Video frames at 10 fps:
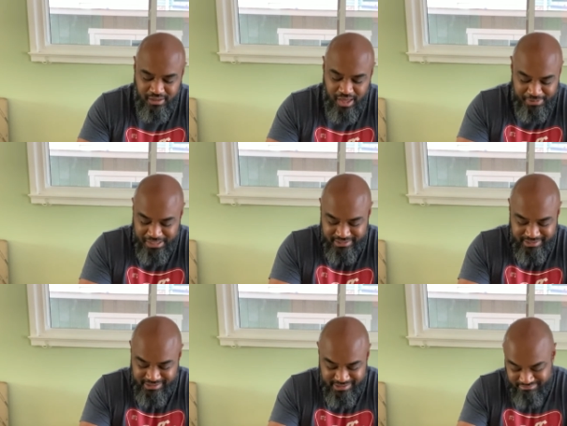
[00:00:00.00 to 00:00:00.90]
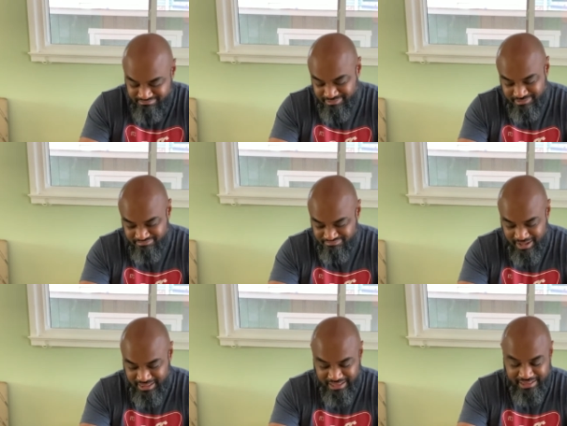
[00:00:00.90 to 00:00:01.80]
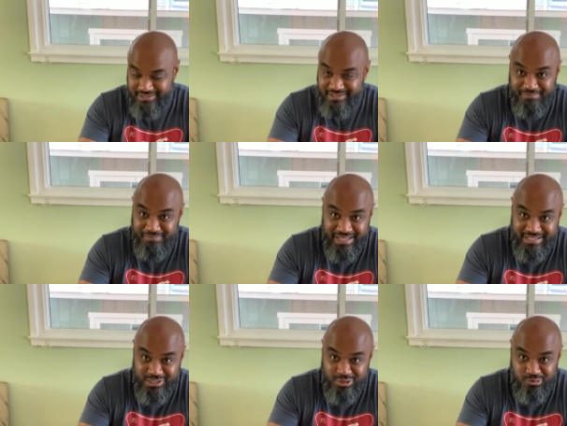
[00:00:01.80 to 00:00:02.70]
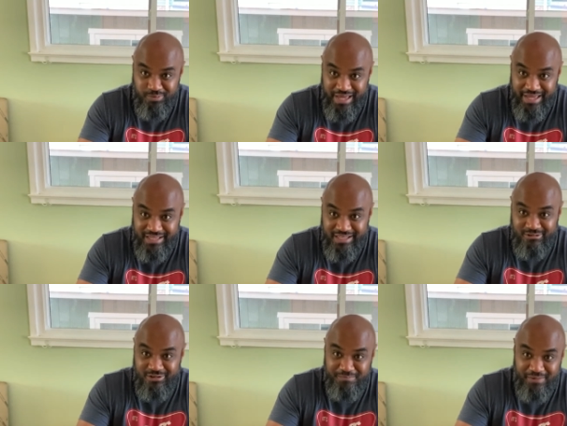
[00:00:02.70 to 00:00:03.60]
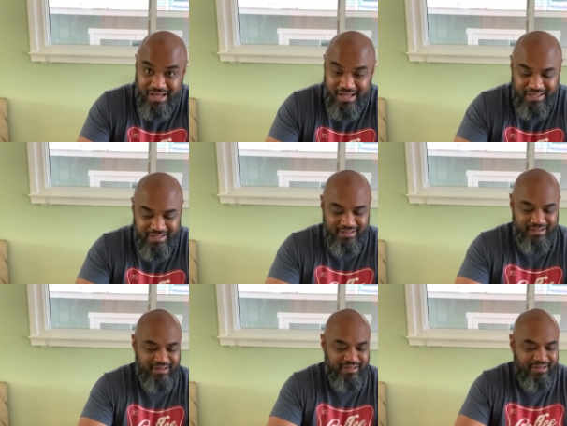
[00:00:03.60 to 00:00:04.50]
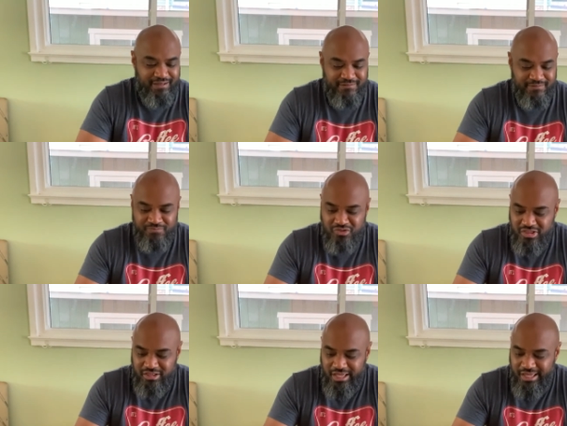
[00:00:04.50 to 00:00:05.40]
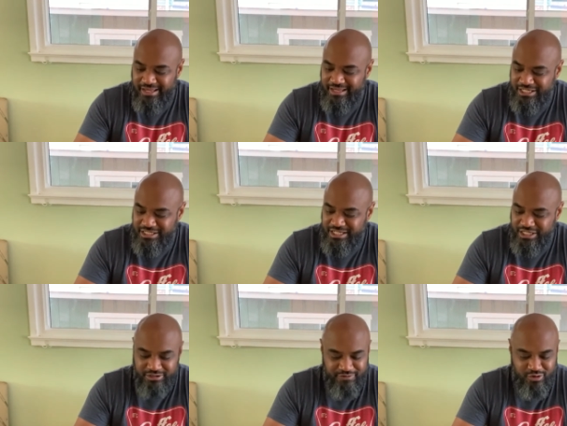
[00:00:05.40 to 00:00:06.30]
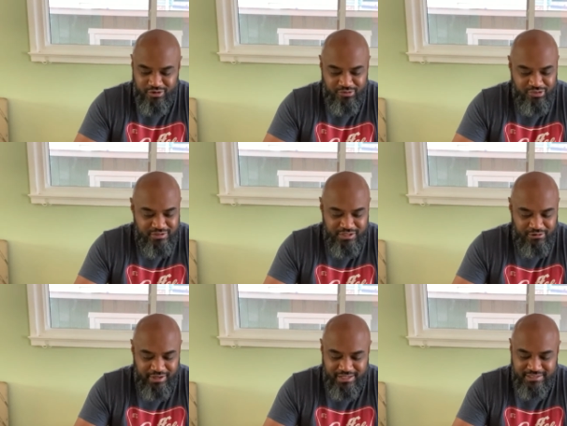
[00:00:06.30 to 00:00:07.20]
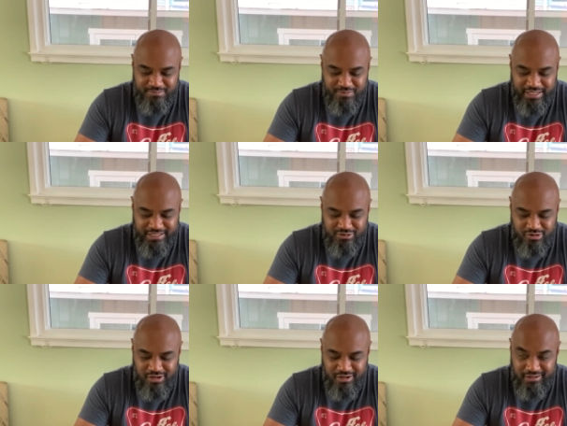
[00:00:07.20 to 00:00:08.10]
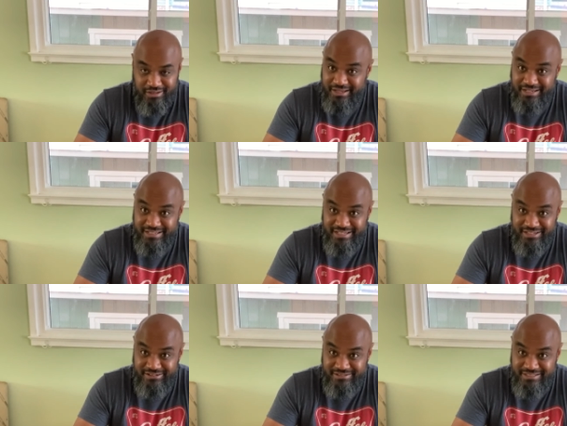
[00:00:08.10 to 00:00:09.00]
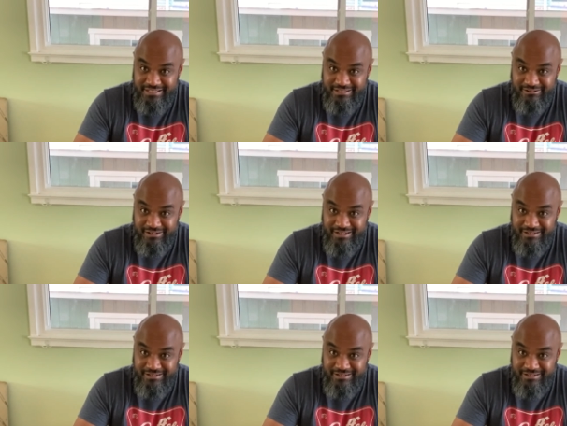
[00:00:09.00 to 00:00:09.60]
I mean, I think this is the best tool bag you can buy. It even though, you know, got some things wrong, it continues to